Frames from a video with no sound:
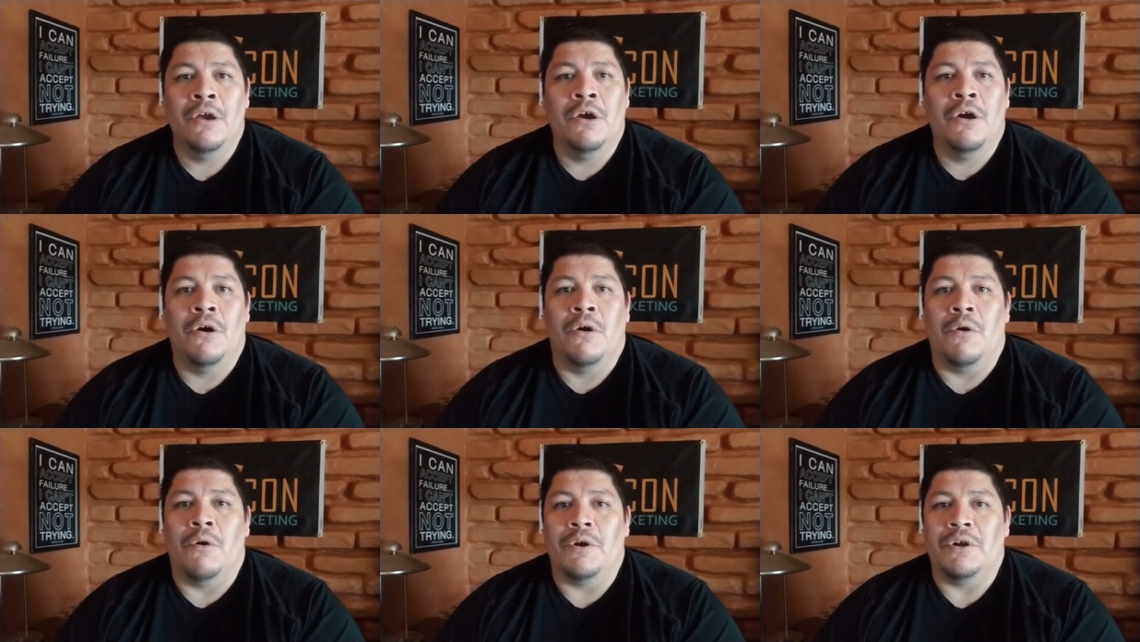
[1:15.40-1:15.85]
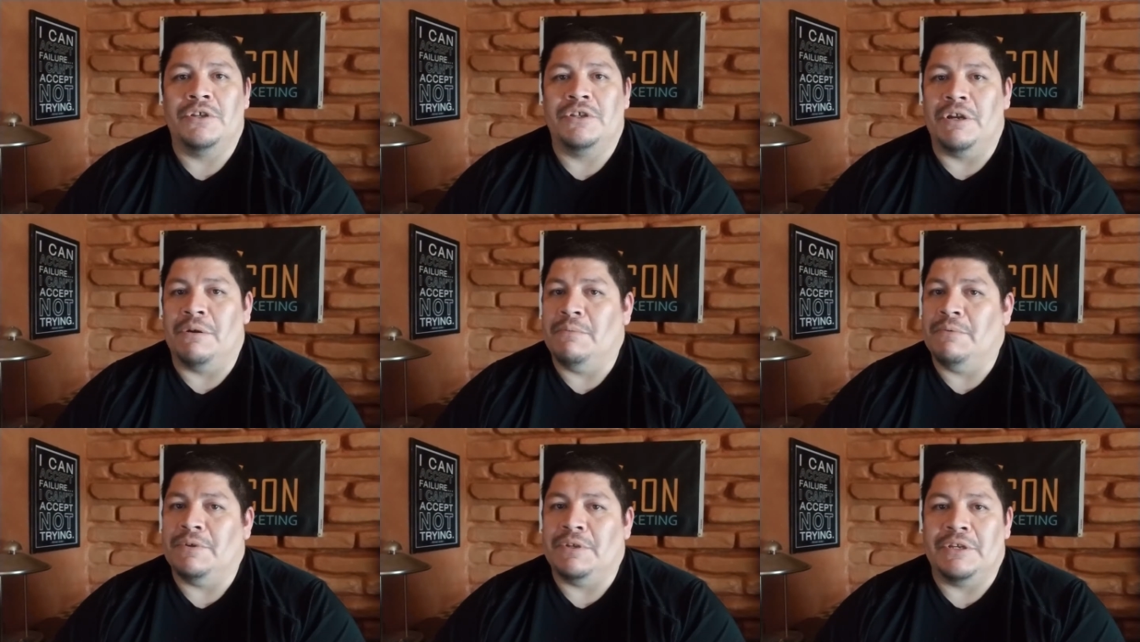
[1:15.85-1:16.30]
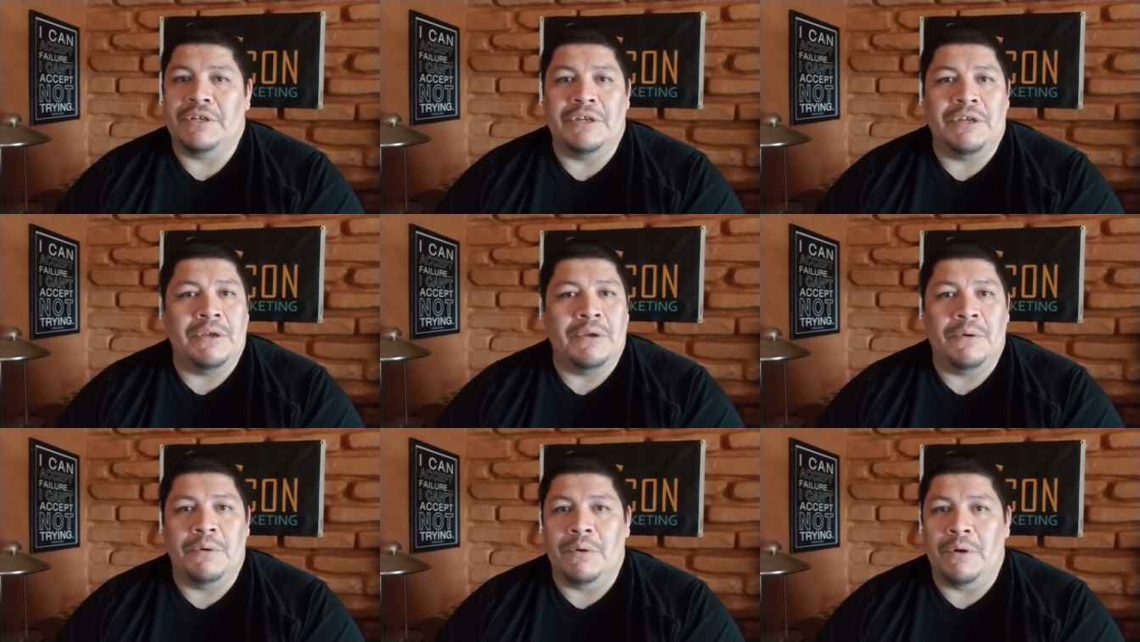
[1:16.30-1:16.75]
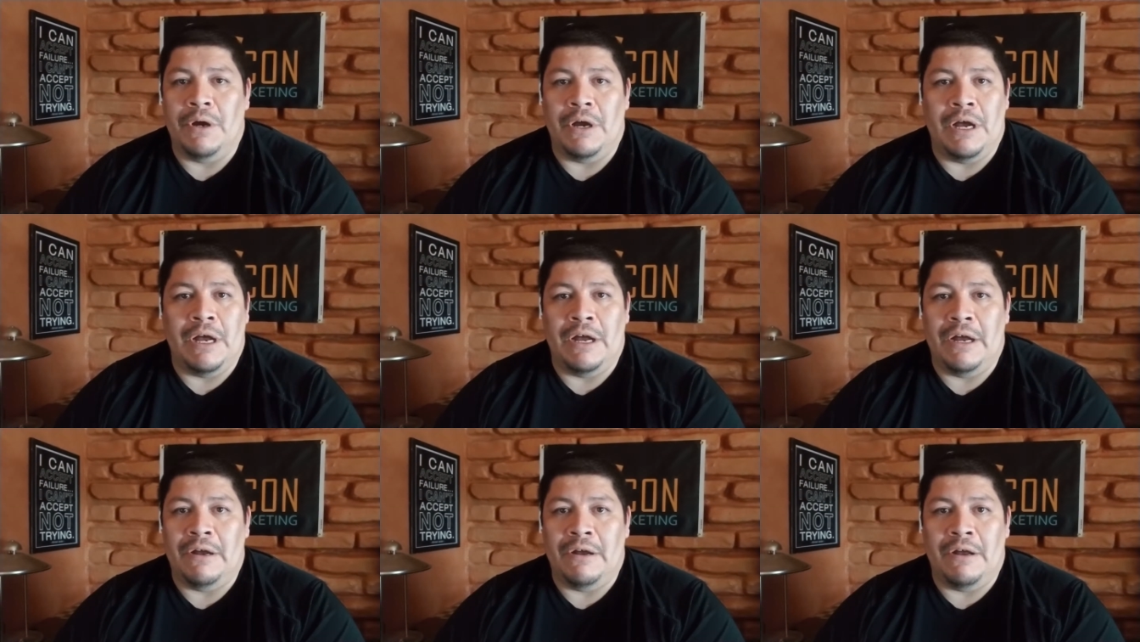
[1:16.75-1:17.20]
or stumbles into you
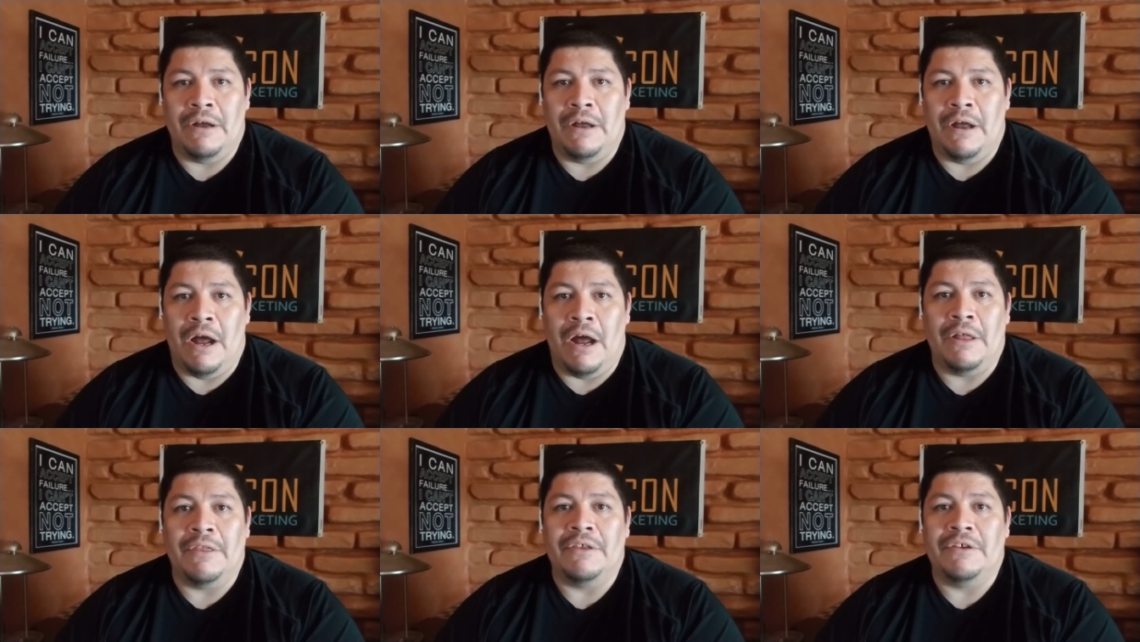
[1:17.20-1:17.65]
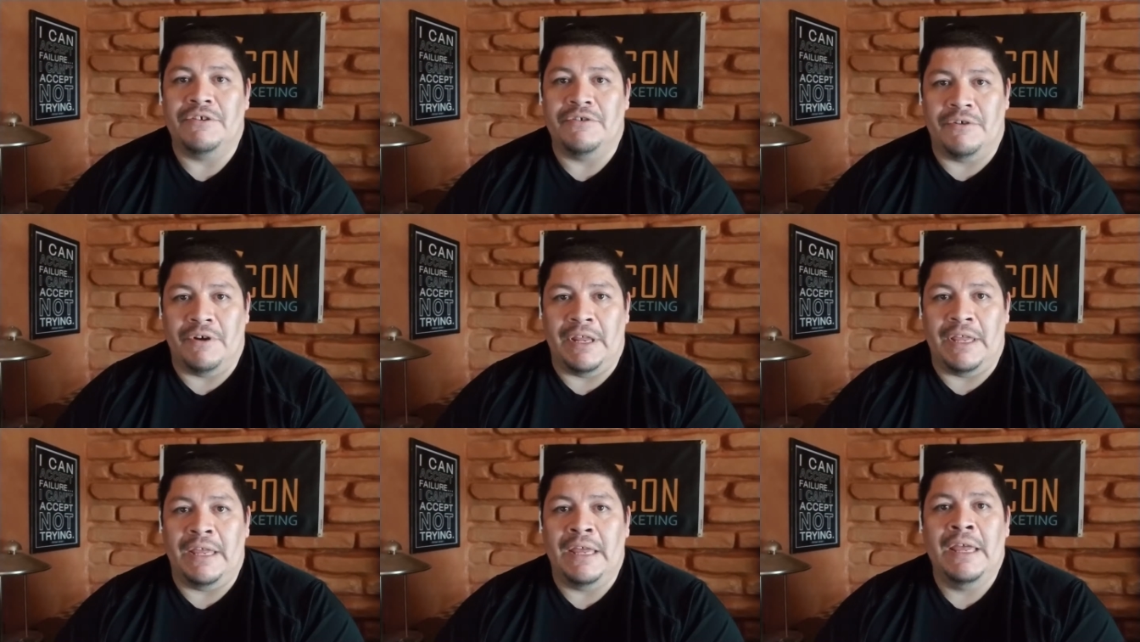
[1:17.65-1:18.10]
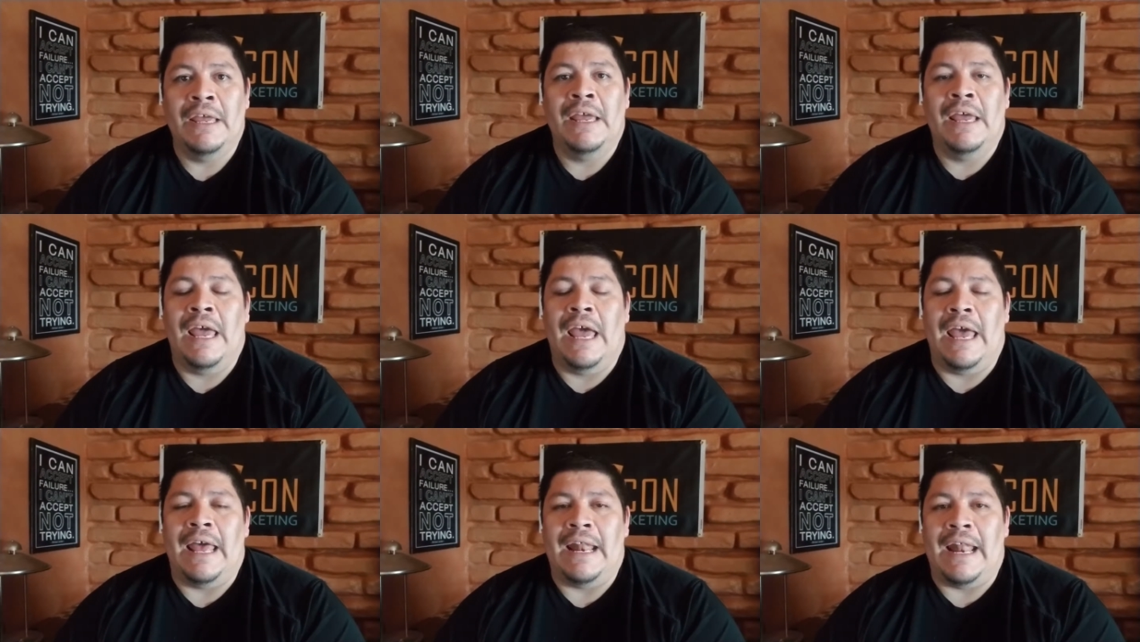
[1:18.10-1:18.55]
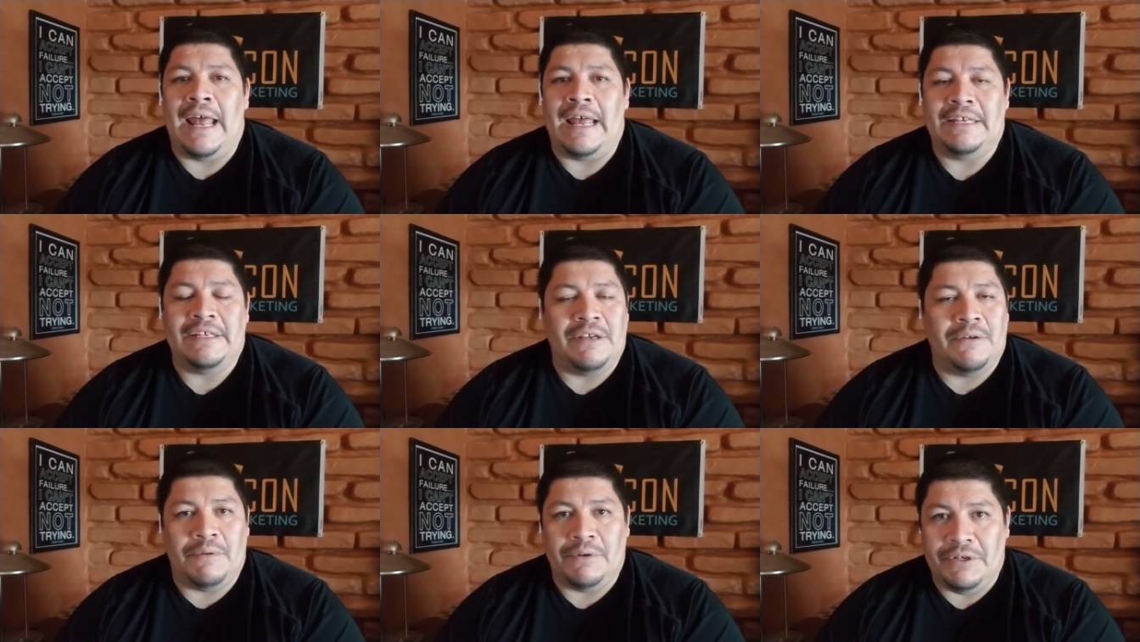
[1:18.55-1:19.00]
on the street and
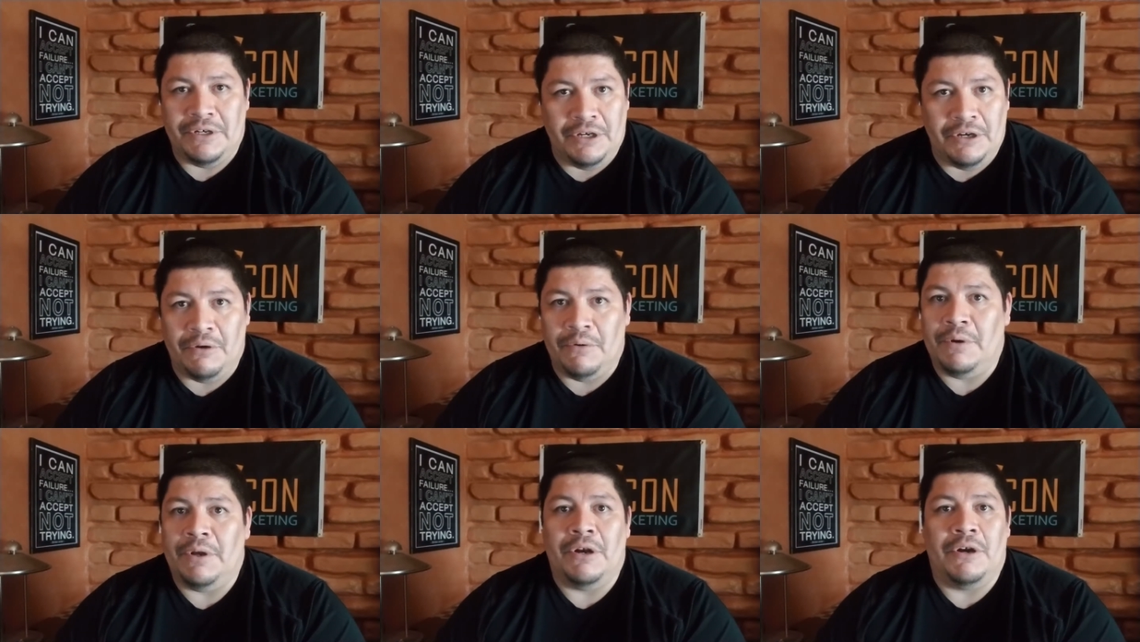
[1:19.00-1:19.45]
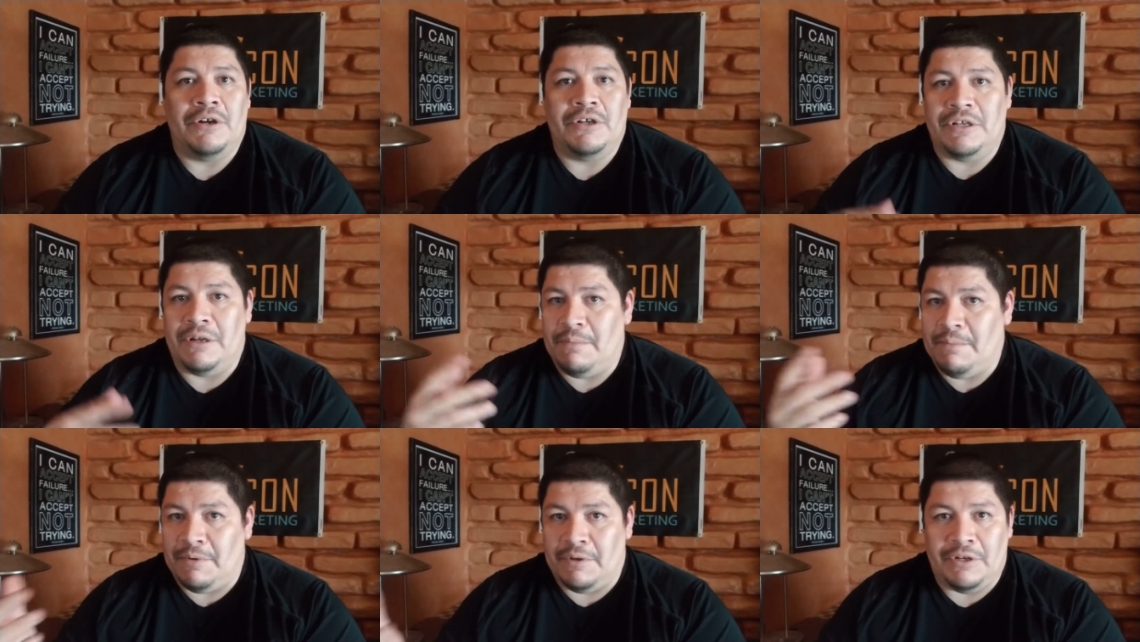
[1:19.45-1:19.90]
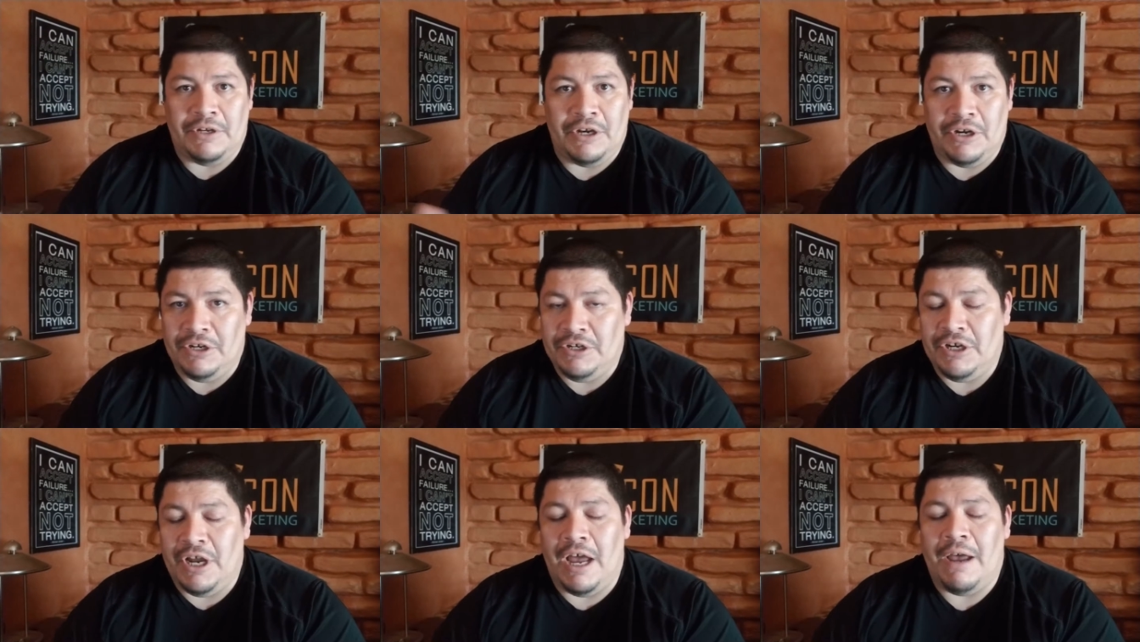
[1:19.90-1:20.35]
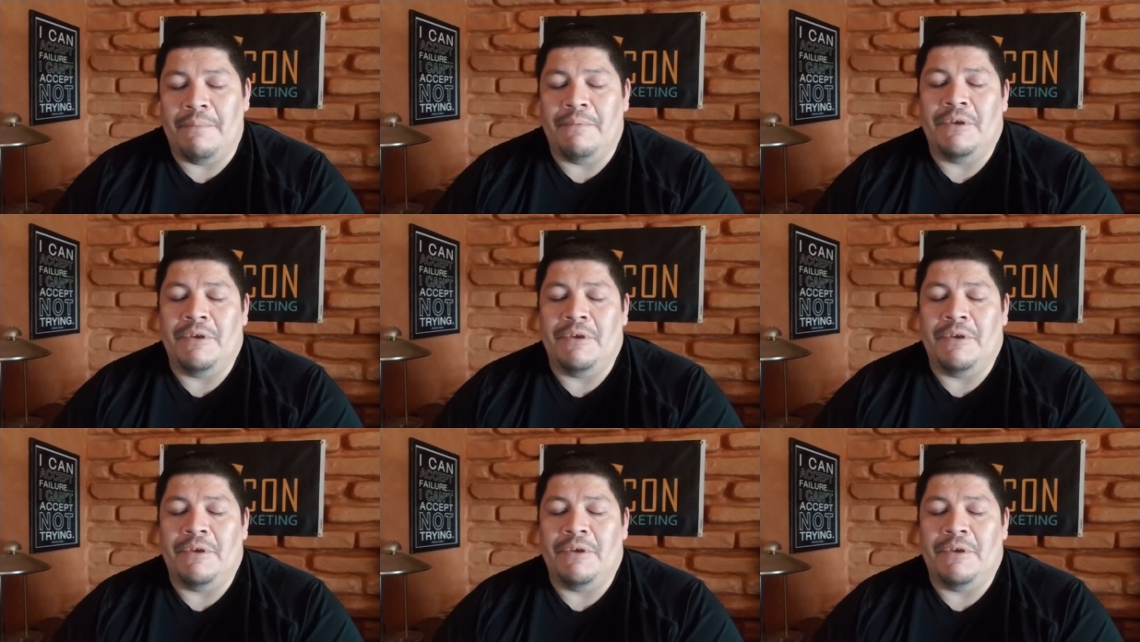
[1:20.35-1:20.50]
asks you what you're doing, or stumble into your shop.